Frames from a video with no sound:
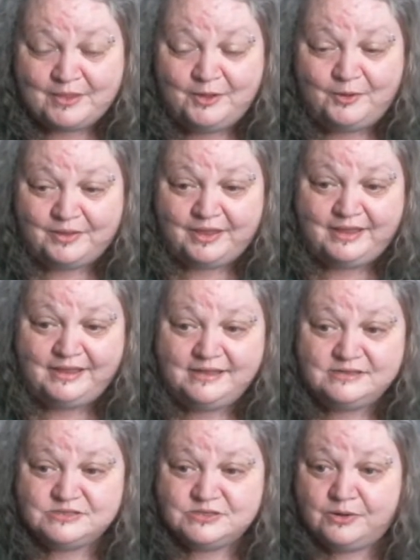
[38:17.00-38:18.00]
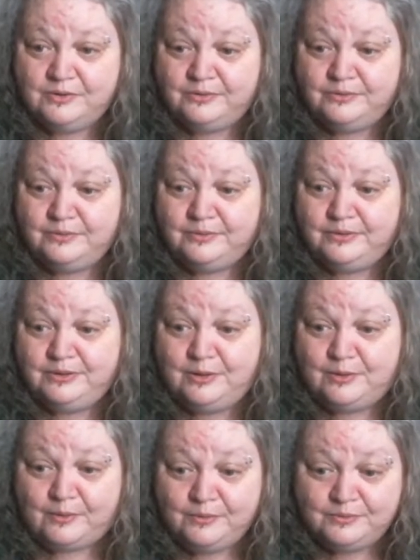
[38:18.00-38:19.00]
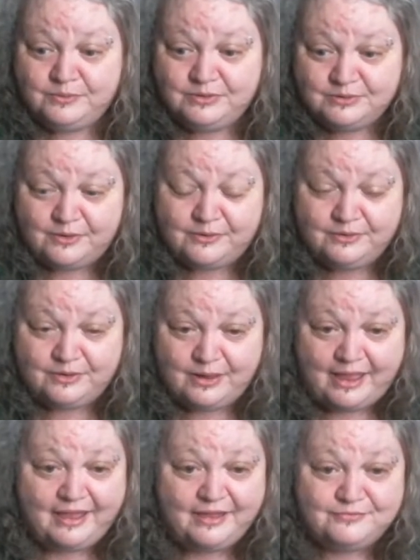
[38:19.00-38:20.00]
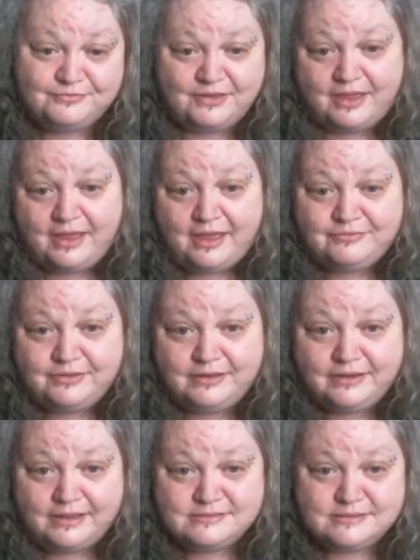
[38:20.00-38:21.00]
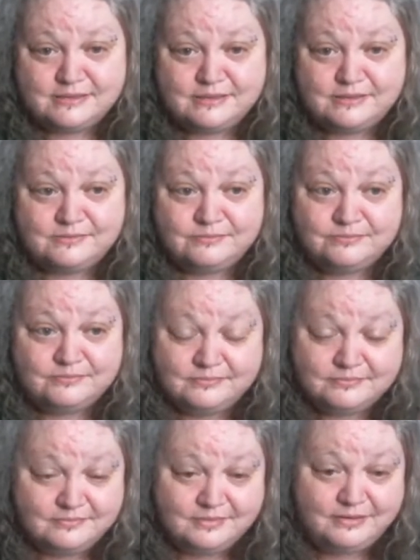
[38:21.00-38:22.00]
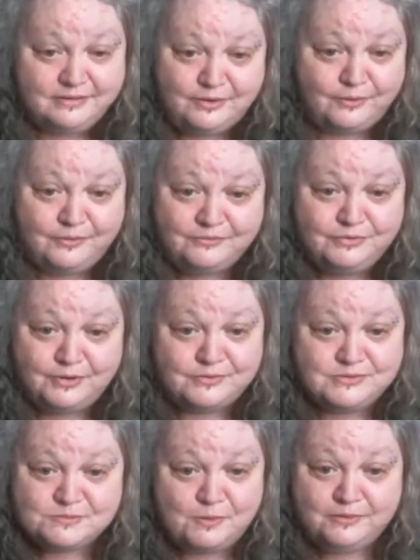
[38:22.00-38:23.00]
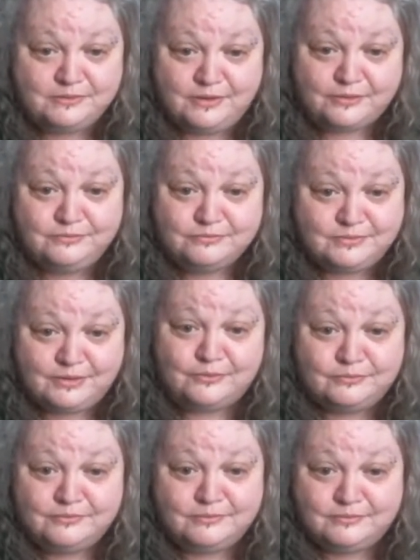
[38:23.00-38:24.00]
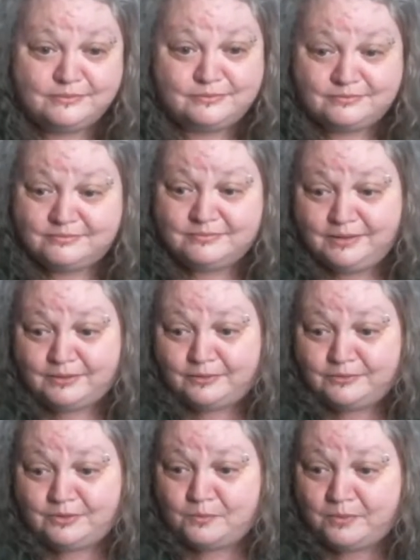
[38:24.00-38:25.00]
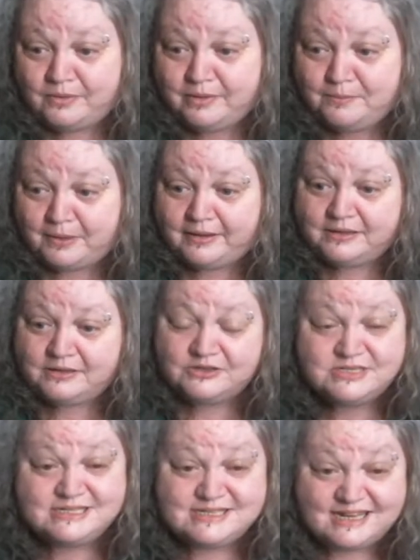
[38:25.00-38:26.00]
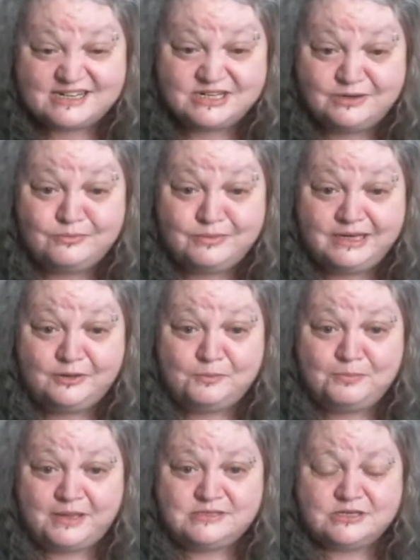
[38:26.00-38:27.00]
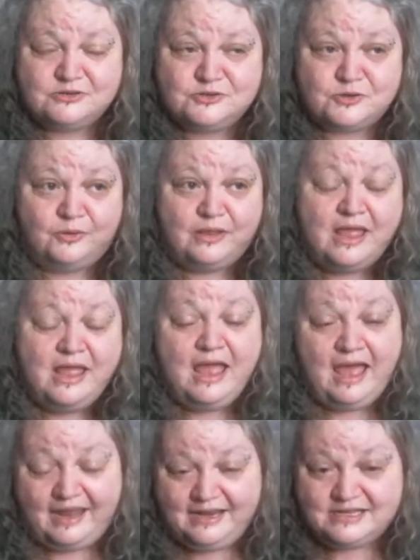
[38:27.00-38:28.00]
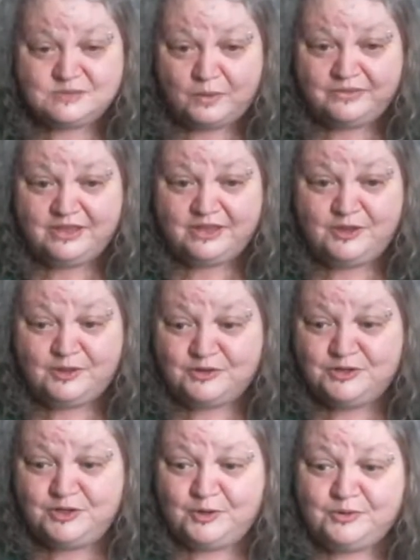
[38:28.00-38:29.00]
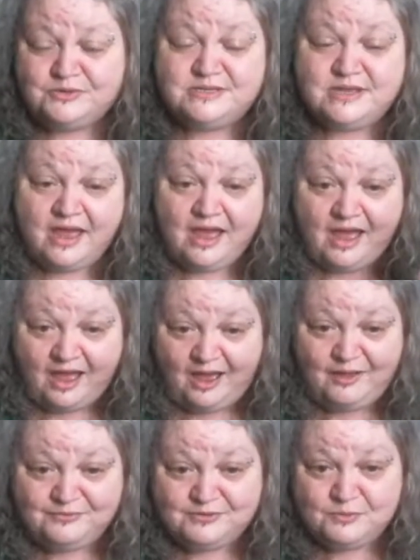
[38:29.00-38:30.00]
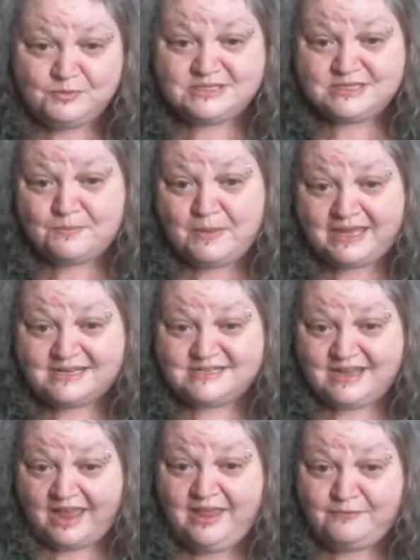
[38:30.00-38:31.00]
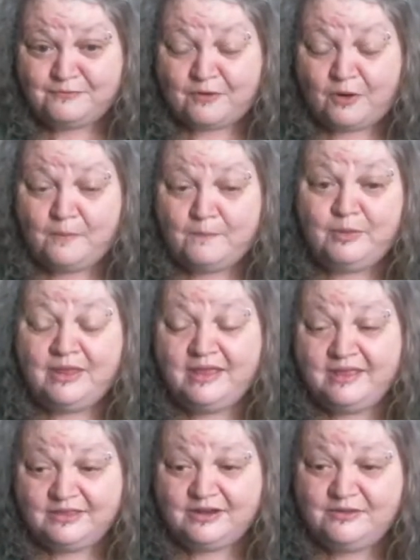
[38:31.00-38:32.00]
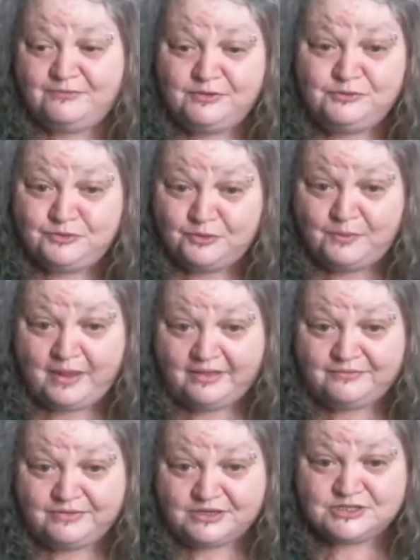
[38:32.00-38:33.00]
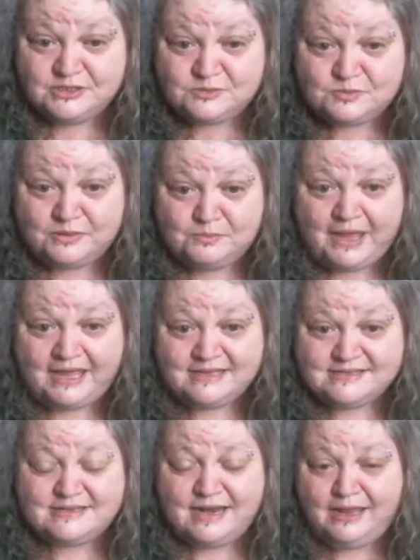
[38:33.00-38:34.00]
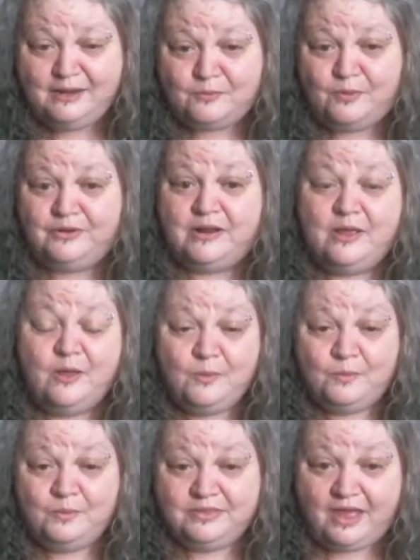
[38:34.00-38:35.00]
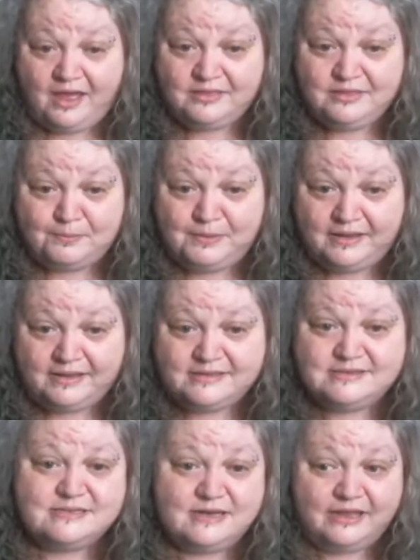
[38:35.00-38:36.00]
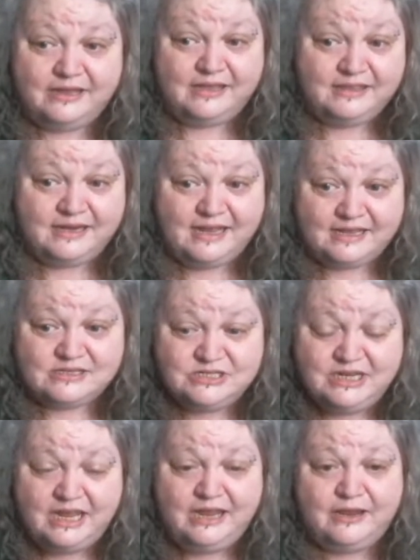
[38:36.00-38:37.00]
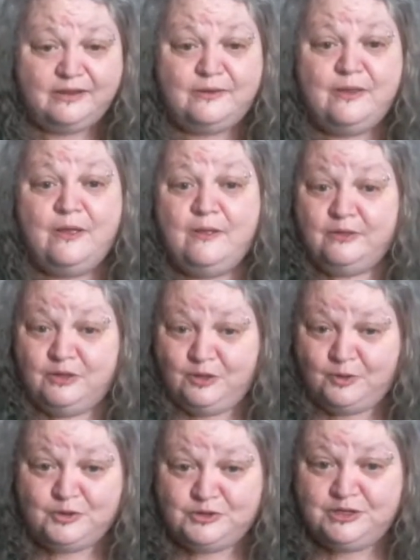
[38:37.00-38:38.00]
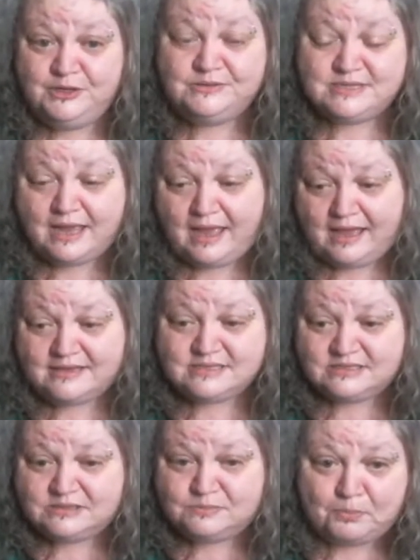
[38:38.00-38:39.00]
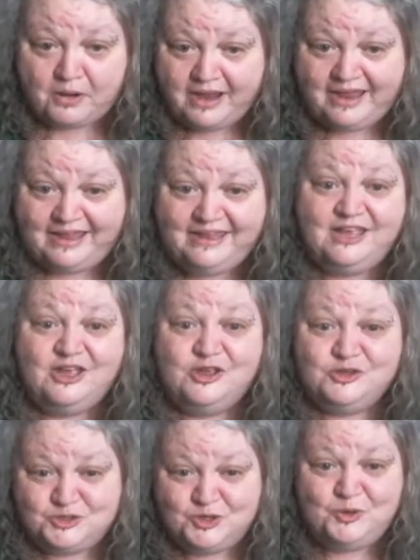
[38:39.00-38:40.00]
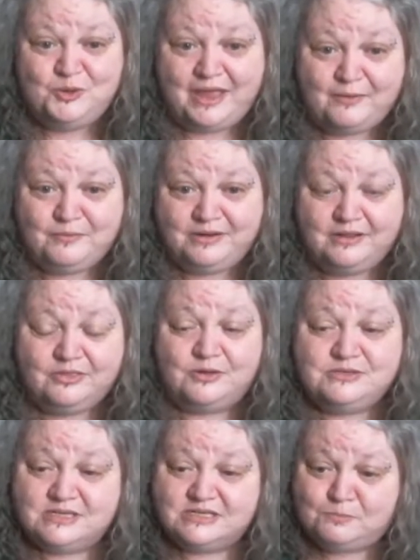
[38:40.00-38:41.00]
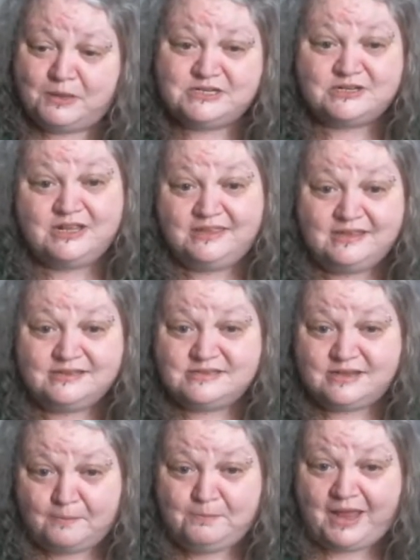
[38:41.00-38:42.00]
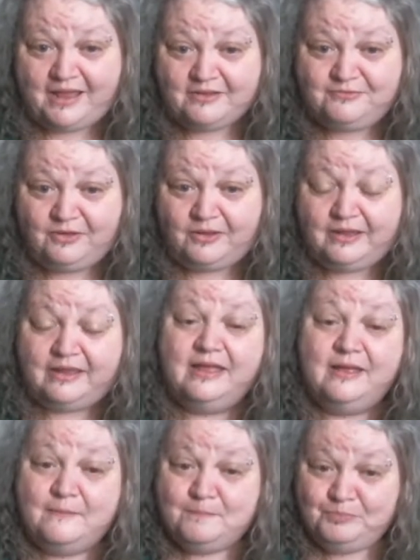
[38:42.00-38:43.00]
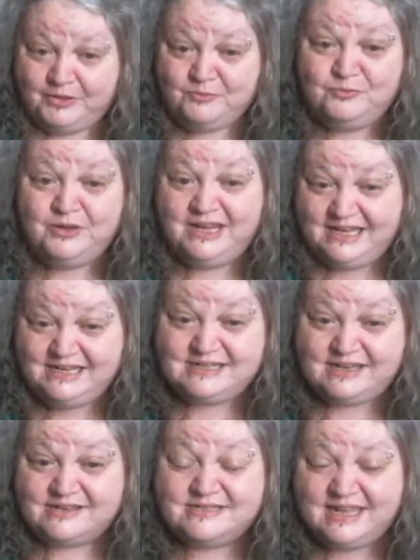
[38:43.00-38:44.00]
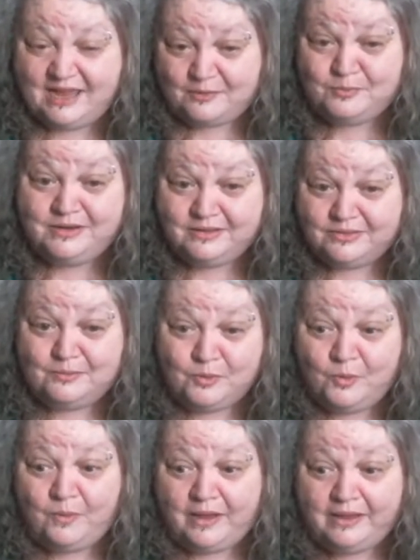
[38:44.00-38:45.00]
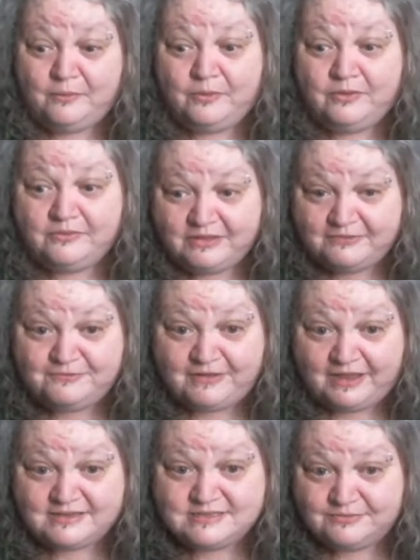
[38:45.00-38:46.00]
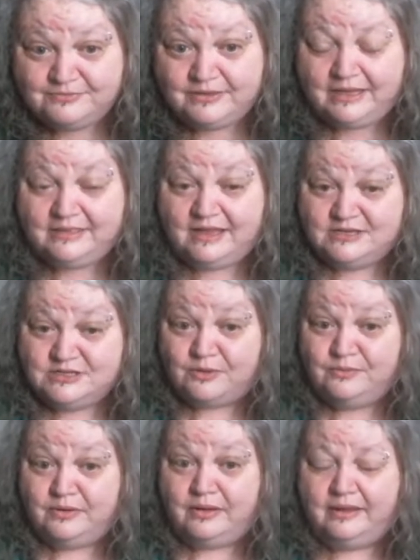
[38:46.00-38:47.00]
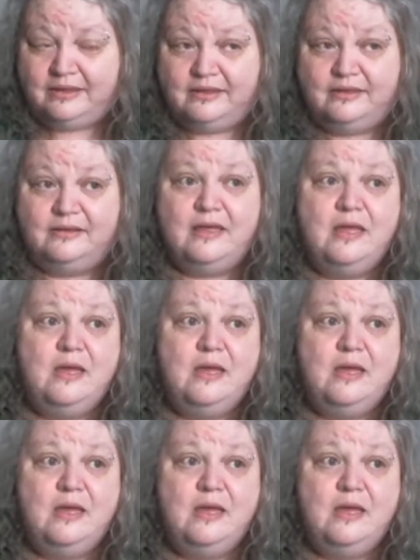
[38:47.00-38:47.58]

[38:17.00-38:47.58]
Okay. So, you know, you don't have to have it as a, you know, if you don't smoke, don't worry about it, because it's actually a really good pest control. And it's one that you can use afterwards to make a tea from, that if you do have issues with pests later on with other plants, like in the next year, you can use it as a spray to get rid of those, especially things like black fly. It really does get rid of them quite effectively. They don't like it.